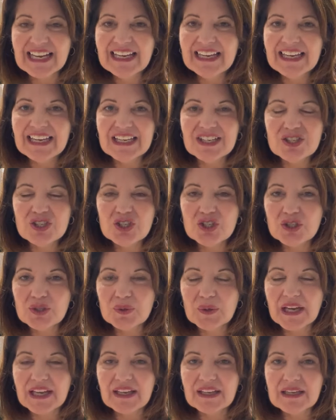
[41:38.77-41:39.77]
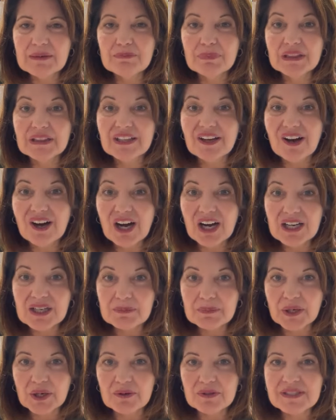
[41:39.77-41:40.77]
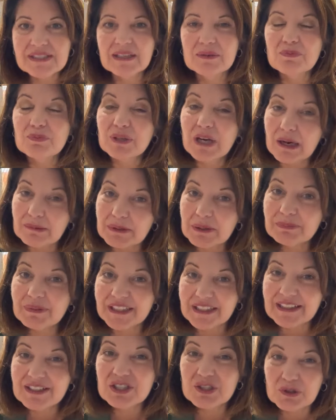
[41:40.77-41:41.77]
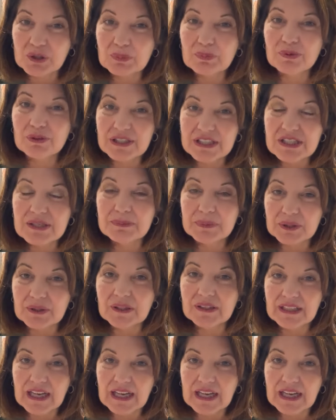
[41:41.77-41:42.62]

into a blog post and probably into a printable